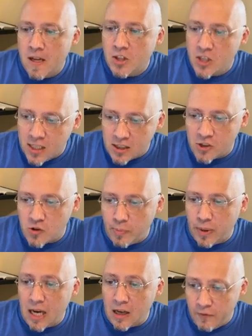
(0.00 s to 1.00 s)
Jesus
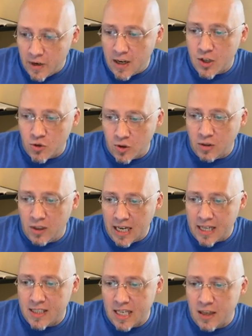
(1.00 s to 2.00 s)
replied, Very truly,
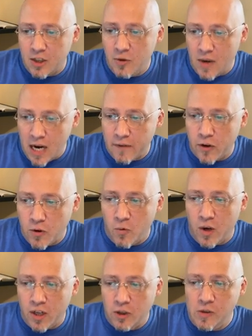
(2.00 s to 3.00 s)
I tell you,
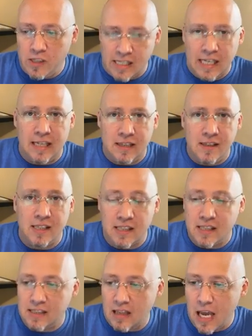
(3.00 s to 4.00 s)
everyone who sins is
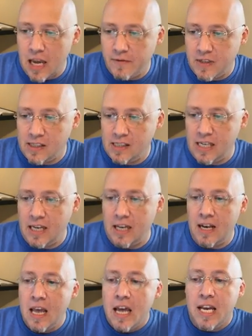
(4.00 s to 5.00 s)
a slave to
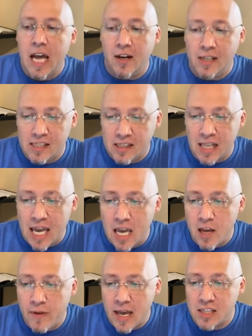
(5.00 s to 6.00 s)
sin. Now, a
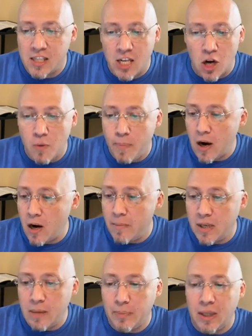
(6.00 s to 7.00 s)
slave has no
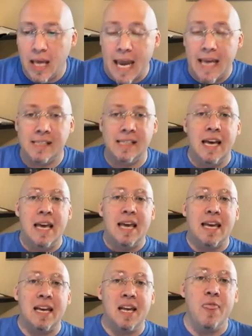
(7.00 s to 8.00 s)
permanent place
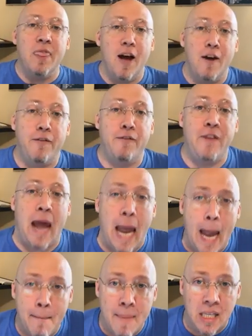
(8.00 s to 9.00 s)
in the
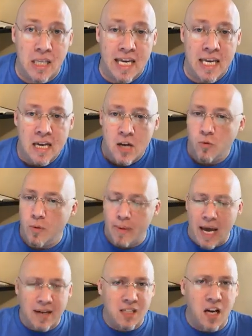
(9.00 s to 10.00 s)
family. We're
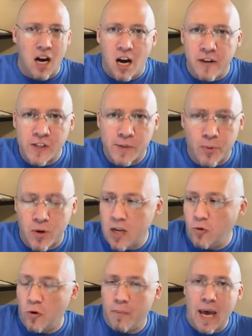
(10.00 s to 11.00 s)
back to
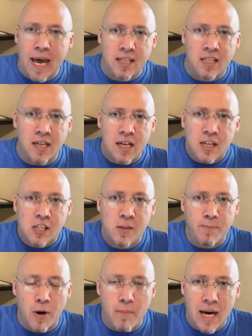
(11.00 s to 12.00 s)
offspring. We're back to
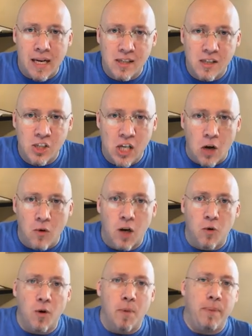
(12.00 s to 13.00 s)

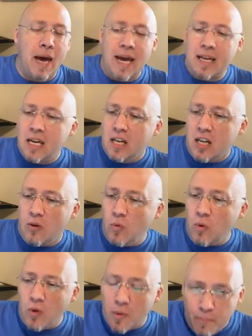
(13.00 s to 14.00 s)
spermatozoa. We're back
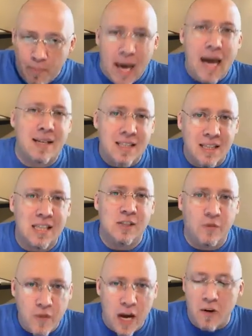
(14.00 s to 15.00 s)
we're back to these
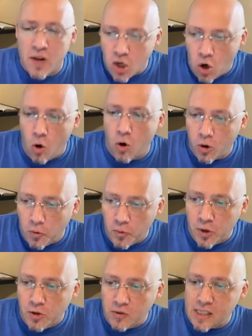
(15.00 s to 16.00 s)
very core
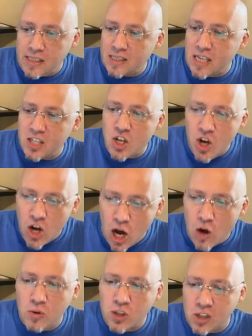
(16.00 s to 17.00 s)
roots. He says,
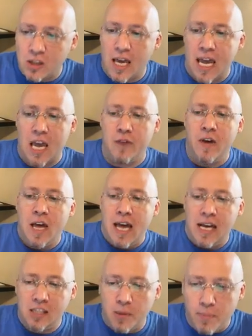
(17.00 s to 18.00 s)
No slave
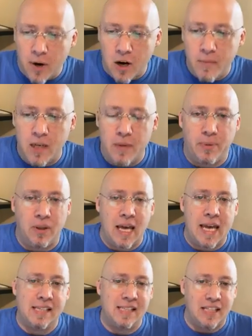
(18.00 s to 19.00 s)
has a permanent
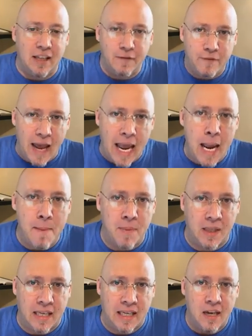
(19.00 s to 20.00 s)
place in the
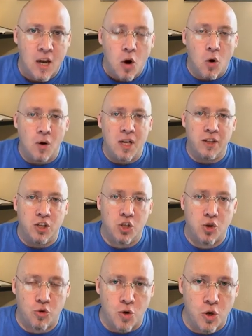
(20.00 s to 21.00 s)
family or in the
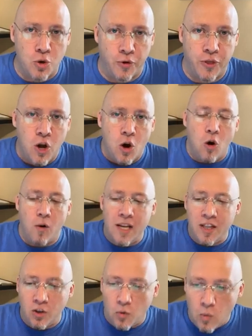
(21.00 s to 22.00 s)
truth or
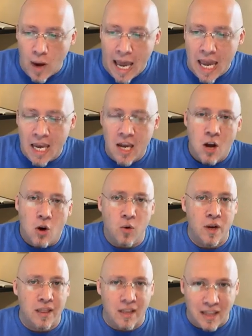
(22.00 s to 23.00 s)
in the way or
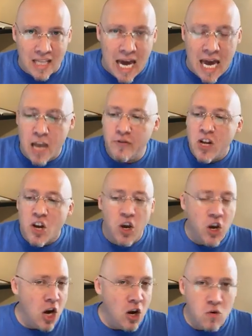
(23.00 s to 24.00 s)
in the life.
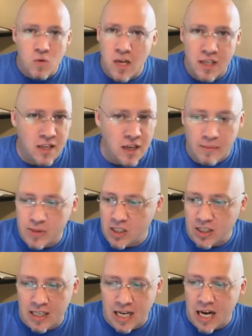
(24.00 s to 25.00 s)
No one comes
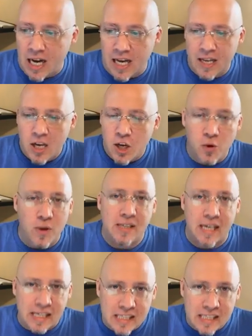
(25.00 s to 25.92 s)
to God who is a